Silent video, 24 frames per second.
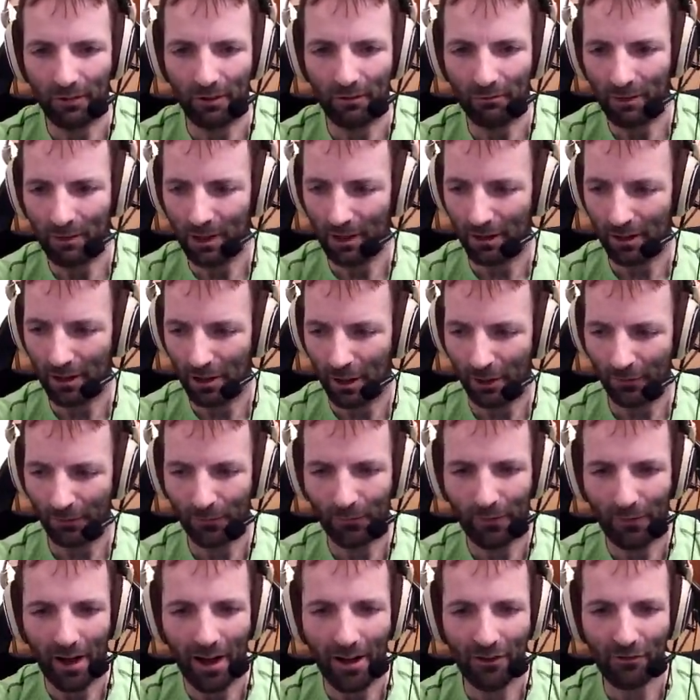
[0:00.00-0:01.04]
We are at
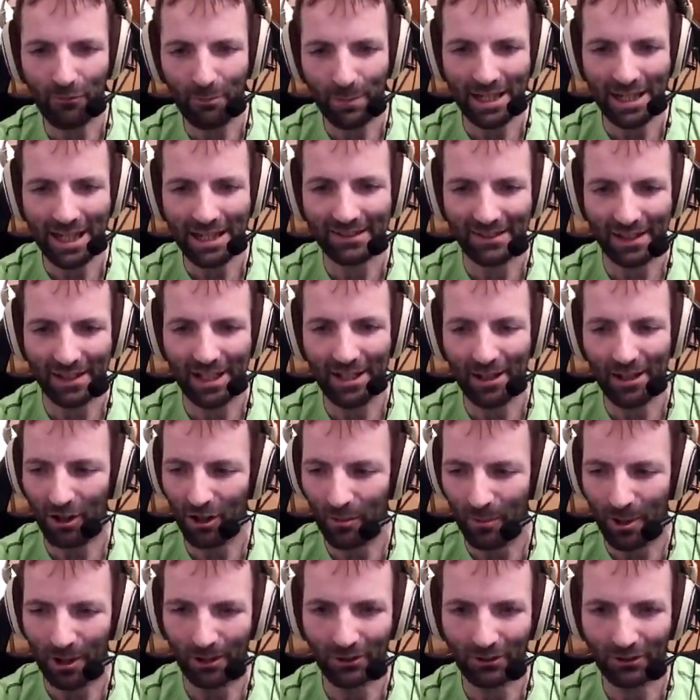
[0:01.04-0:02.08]
5 minutes in
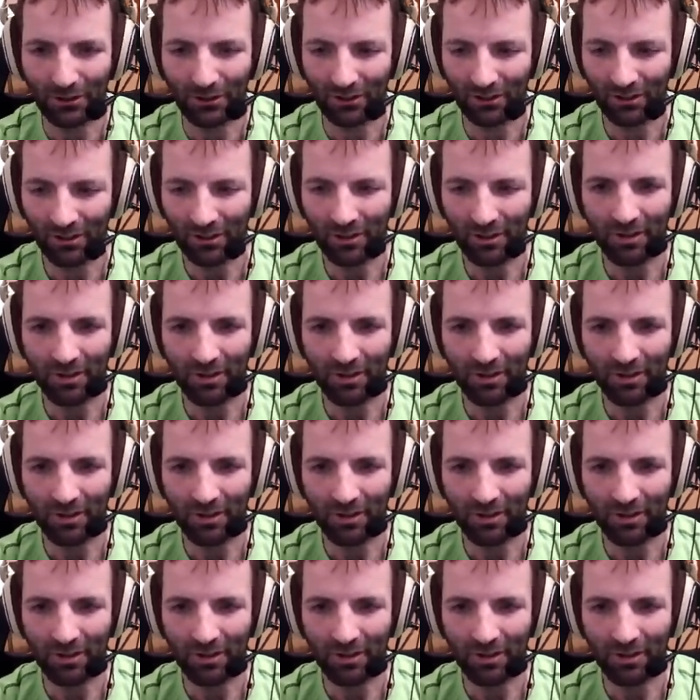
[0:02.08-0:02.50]
almost.